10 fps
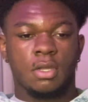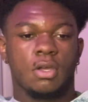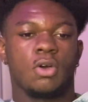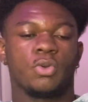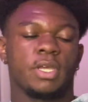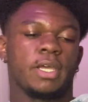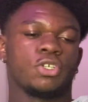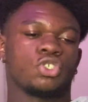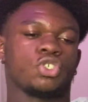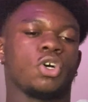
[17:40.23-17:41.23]
Okay,
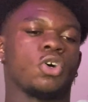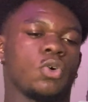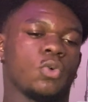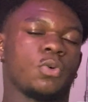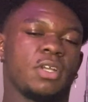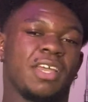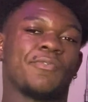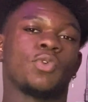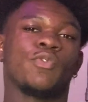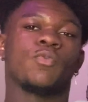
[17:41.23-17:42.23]
so if
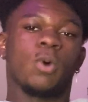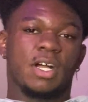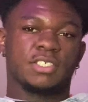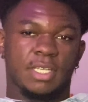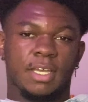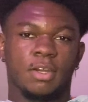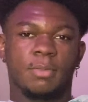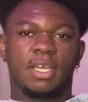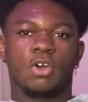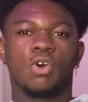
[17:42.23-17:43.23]
you've watched the
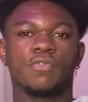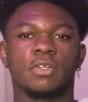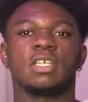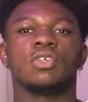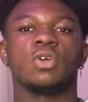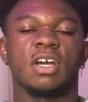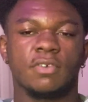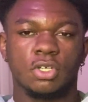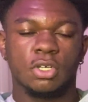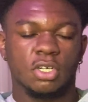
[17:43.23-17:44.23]
anime, hopefully you have a
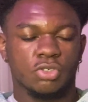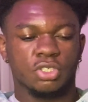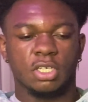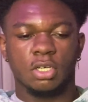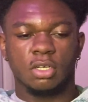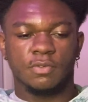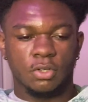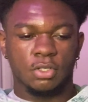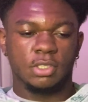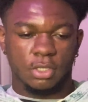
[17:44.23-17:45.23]
good understanding of
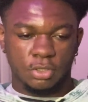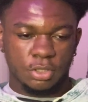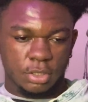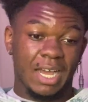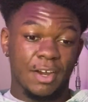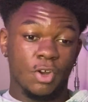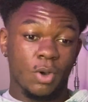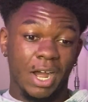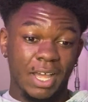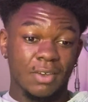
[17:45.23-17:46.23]
cursed energy. I know
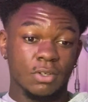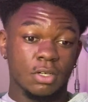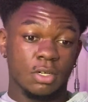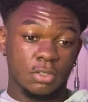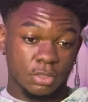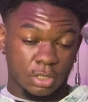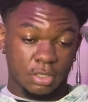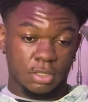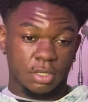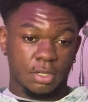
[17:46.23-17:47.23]
I have a good
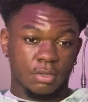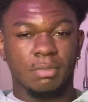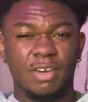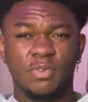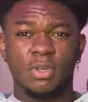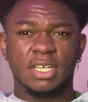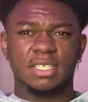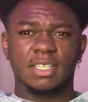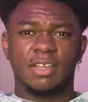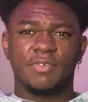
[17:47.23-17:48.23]
understanding now. But if you guys like
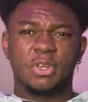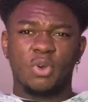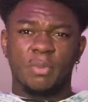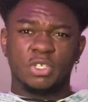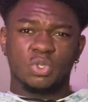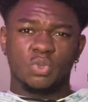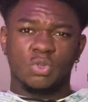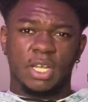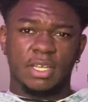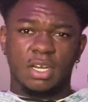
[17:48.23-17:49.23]
that video, make sure you
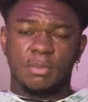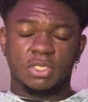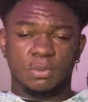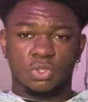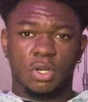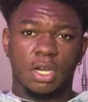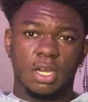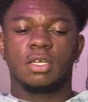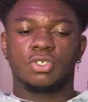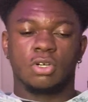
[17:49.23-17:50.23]
like, comment,
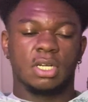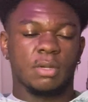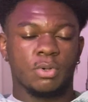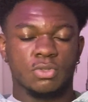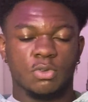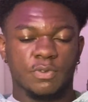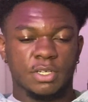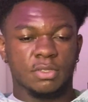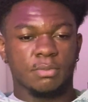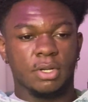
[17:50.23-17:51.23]
subscribe, turn on that post
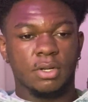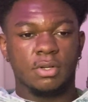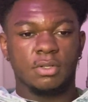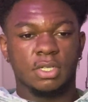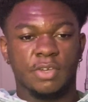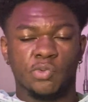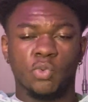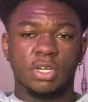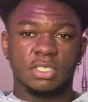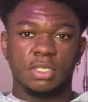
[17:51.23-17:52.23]
notification bell. If you want
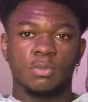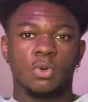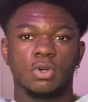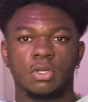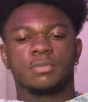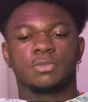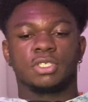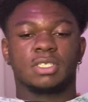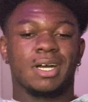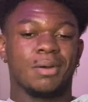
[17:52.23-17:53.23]
to see more, just
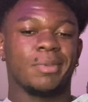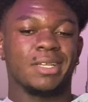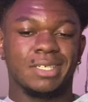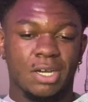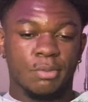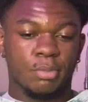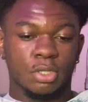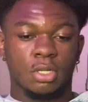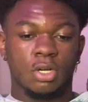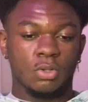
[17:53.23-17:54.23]
comment down
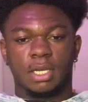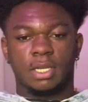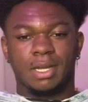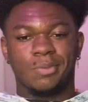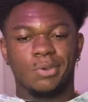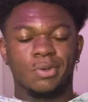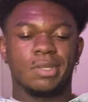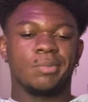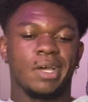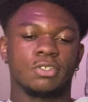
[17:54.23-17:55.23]
below and I will
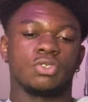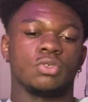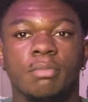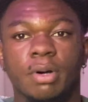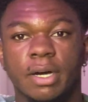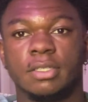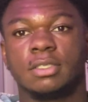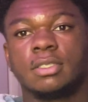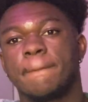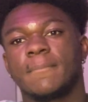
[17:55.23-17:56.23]
get back to you. But
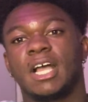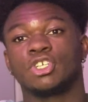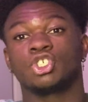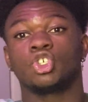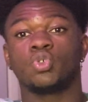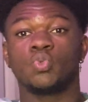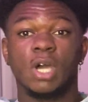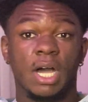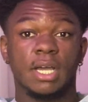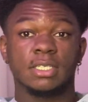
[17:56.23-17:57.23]
I'll see you
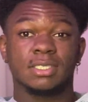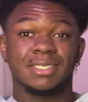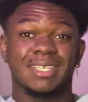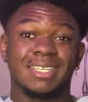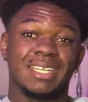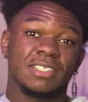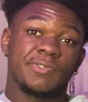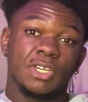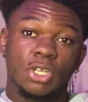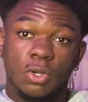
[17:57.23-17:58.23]
guys in the next
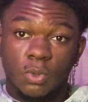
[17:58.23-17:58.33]
video.